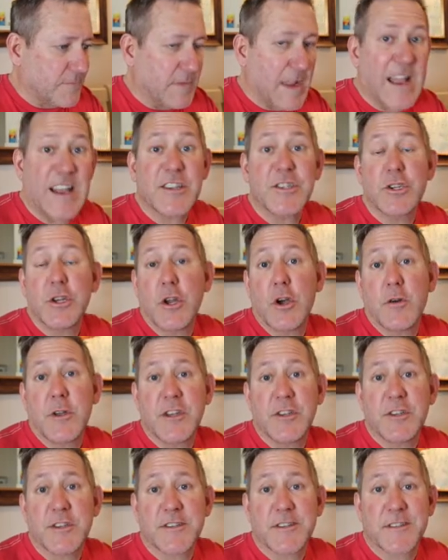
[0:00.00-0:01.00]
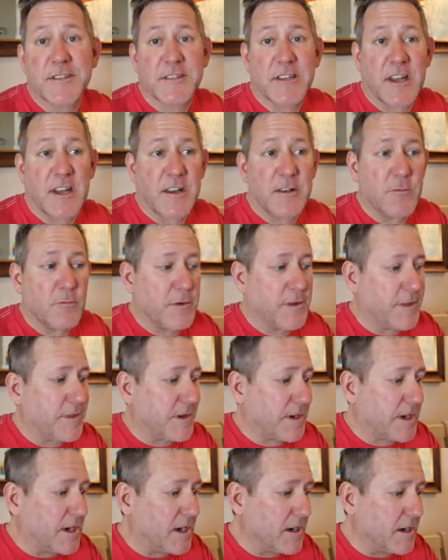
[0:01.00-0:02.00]
As you know, he just signed with the
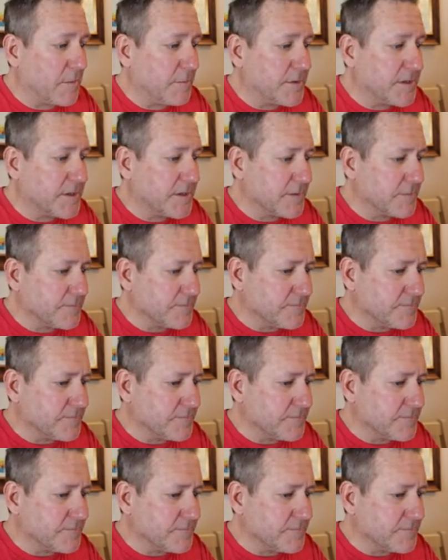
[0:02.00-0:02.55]
Cubs.